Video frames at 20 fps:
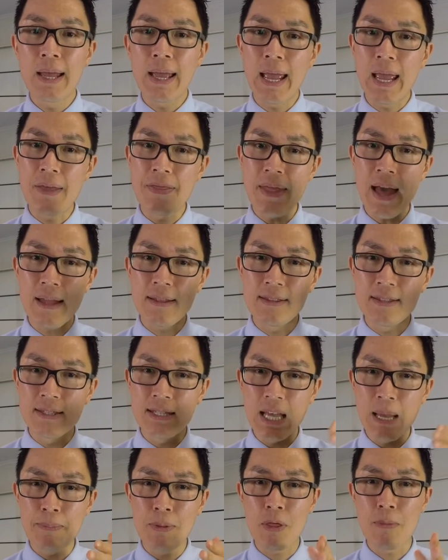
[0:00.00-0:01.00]
and that
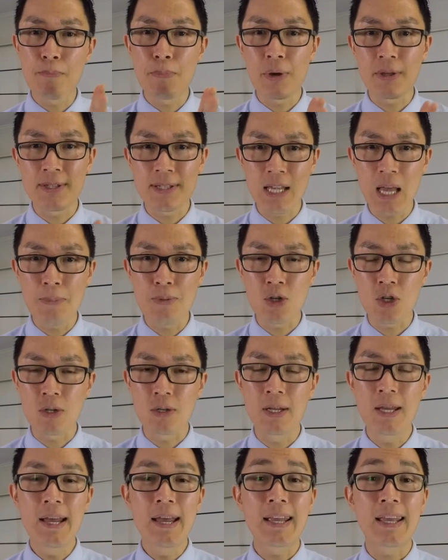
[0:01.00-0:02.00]
depth
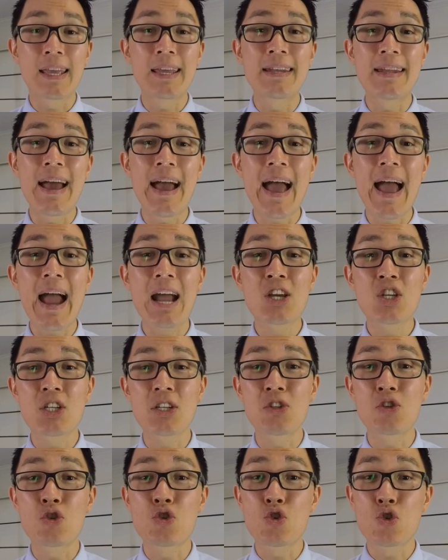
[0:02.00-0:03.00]
perception can
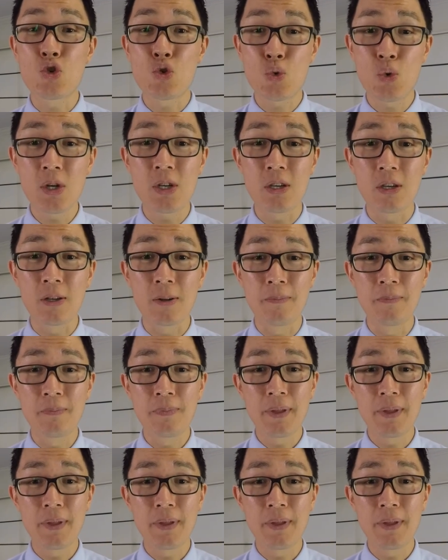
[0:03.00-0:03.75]
actually trigger